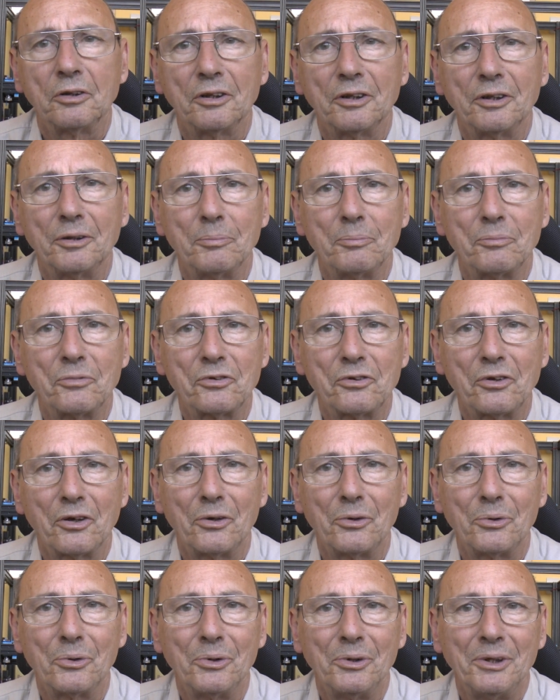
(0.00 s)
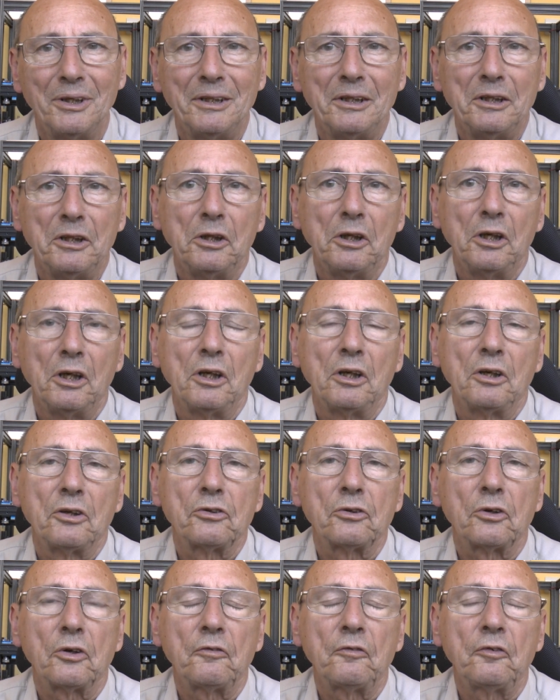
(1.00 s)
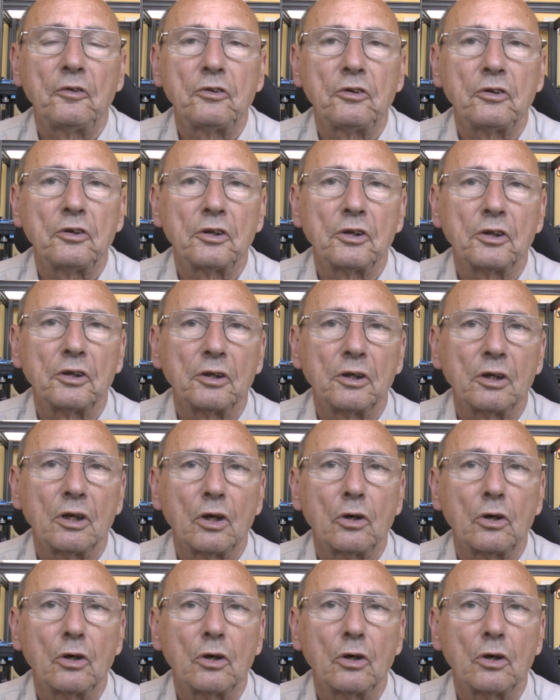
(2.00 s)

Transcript: Um, so, so I fitted a,